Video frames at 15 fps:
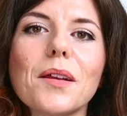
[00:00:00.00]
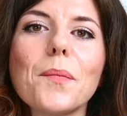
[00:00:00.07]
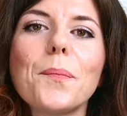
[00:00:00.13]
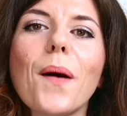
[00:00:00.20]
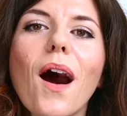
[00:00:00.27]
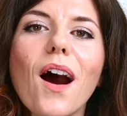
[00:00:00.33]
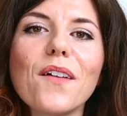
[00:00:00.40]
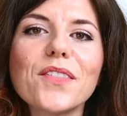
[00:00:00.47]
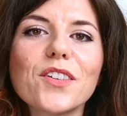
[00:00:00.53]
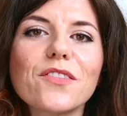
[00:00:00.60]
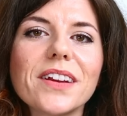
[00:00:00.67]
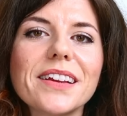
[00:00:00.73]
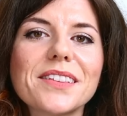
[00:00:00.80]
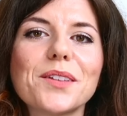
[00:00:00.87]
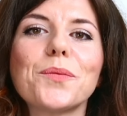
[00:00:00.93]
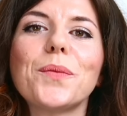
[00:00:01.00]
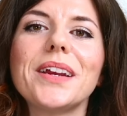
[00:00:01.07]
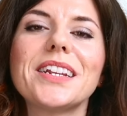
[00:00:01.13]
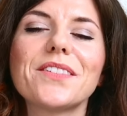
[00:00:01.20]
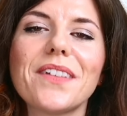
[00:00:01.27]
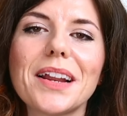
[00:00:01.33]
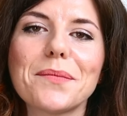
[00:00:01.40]
Part of the reason we
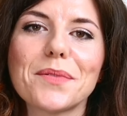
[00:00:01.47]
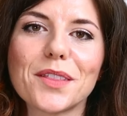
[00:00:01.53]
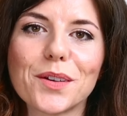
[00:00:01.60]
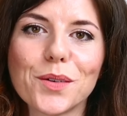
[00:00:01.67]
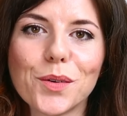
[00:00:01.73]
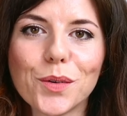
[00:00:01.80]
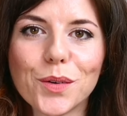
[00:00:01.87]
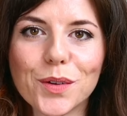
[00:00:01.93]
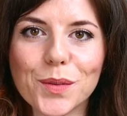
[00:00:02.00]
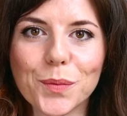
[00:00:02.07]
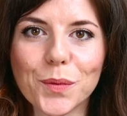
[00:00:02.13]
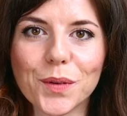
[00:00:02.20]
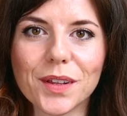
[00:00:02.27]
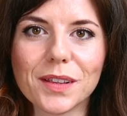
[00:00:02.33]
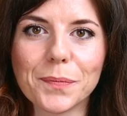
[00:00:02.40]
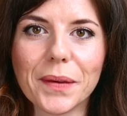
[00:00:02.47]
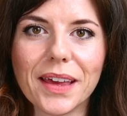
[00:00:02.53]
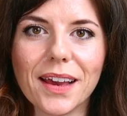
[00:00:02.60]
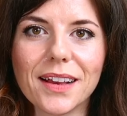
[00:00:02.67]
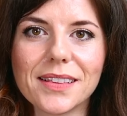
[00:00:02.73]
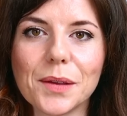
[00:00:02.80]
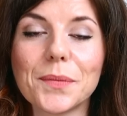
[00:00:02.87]
developed the course was
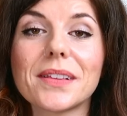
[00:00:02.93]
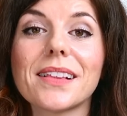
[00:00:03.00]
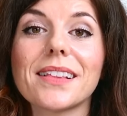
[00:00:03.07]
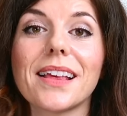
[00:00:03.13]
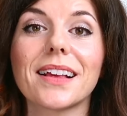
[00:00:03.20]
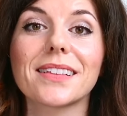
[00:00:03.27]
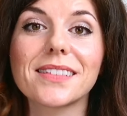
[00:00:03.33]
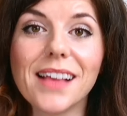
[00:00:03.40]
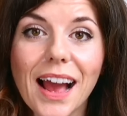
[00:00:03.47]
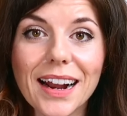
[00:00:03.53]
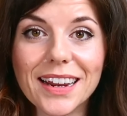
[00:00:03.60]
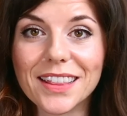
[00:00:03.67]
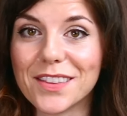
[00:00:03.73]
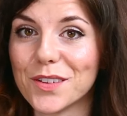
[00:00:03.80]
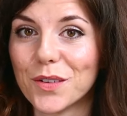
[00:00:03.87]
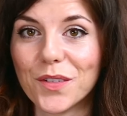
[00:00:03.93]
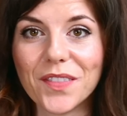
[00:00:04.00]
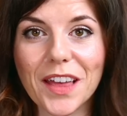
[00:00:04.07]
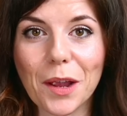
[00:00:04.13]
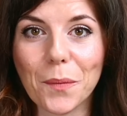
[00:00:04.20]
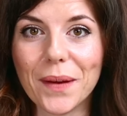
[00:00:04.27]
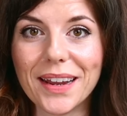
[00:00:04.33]
because it was exactly the sort of
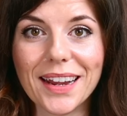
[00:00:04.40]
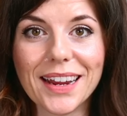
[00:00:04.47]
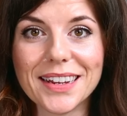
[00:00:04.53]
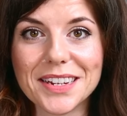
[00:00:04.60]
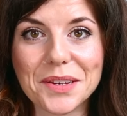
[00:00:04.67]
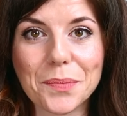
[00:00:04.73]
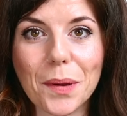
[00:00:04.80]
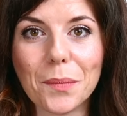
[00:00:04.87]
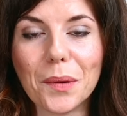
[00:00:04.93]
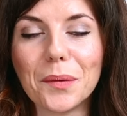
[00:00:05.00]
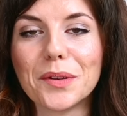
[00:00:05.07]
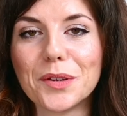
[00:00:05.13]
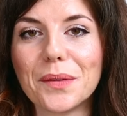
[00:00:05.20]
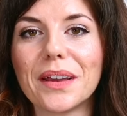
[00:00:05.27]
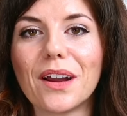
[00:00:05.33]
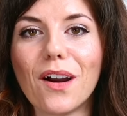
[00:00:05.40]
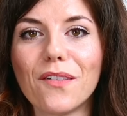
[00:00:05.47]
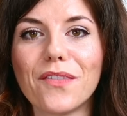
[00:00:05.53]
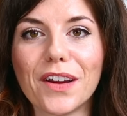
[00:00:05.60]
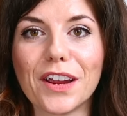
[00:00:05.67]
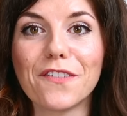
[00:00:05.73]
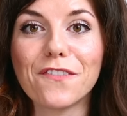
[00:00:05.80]
thing we needed when we were doing our
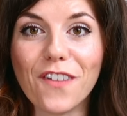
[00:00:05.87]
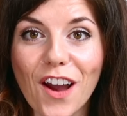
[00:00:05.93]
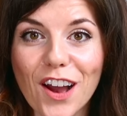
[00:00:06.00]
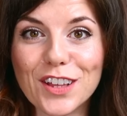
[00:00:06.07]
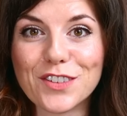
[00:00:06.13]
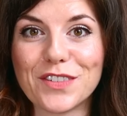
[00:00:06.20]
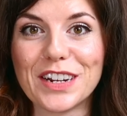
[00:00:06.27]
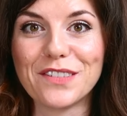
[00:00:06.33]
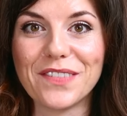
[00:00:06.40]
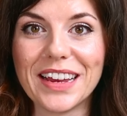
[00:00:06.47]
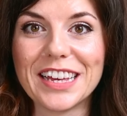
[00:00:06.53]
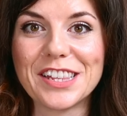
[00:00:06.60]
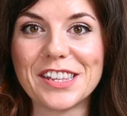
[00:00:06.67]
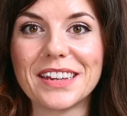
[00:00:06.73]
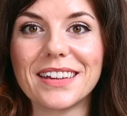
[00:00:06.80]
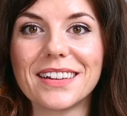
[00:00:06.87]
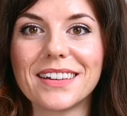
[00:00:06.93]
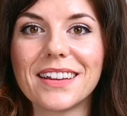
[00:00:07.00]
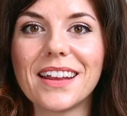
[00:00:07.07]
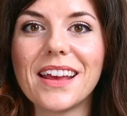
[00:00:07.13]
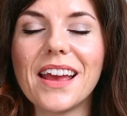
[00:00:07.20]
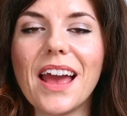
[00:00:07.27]
very first
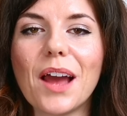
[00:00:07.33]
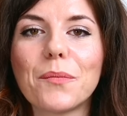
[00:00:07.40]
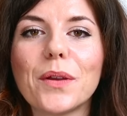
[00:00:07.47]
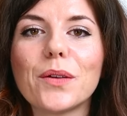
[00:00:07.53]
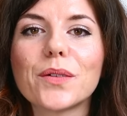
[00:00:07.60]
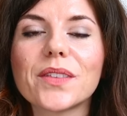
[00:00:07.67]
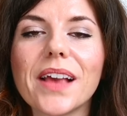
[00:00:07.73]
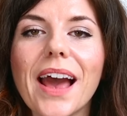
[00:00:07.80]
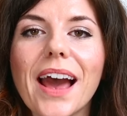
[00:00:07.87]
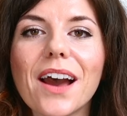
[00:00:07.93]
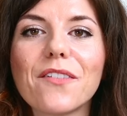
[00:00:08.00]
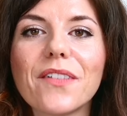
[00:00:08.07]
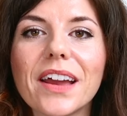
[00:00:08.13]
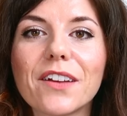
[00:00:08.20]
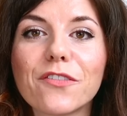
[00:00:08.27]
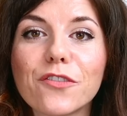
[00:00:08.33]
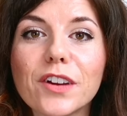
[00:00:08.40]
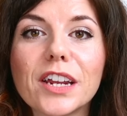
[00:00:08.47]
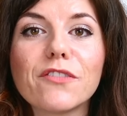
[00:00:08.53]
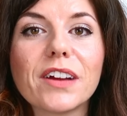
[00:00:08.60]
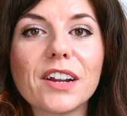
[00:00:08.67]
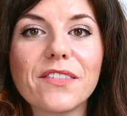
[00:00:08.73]
renovation. And we also have a
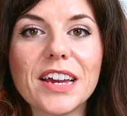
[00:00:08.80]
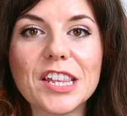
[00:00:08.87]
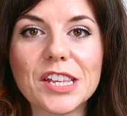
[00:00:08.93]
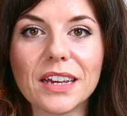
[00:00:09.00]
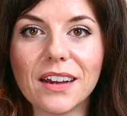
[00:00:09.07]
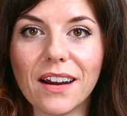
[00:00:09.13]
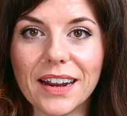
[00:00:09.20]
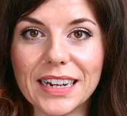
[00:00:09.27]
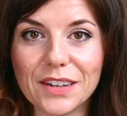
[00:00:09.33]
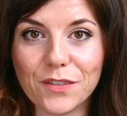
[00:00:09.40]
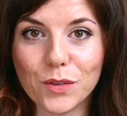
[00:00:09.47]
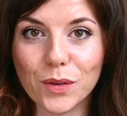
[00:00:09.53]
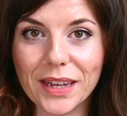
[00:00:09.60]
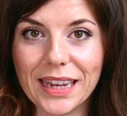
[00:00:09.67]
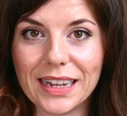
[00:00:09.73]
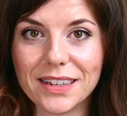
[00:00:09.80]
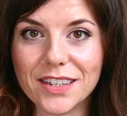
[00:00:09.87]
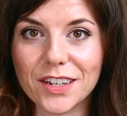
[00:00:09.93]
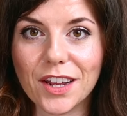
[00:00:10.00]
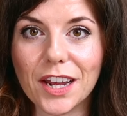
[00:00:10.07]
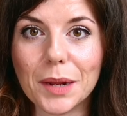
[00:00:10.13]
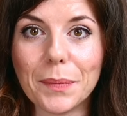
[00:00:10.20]
free renovation guide if you're keen
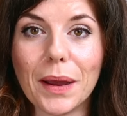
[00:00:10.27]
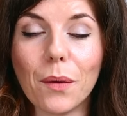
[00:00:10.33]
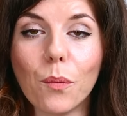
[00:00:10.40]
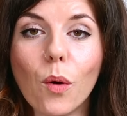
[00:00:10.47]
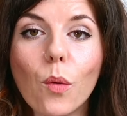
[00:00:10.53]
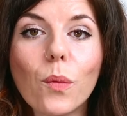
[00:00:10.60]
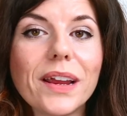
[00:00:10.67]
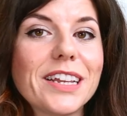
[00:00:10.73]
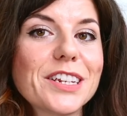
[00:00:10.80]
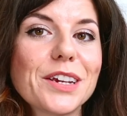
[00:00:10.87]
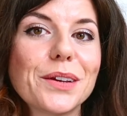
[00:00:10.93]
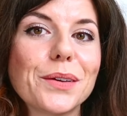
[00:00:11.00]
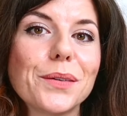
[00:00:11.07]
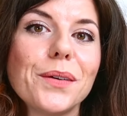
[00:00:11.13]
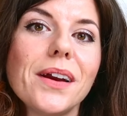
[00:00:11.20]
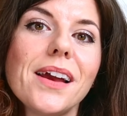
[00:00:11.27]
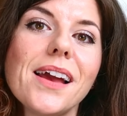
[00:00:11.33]
to learn about what we do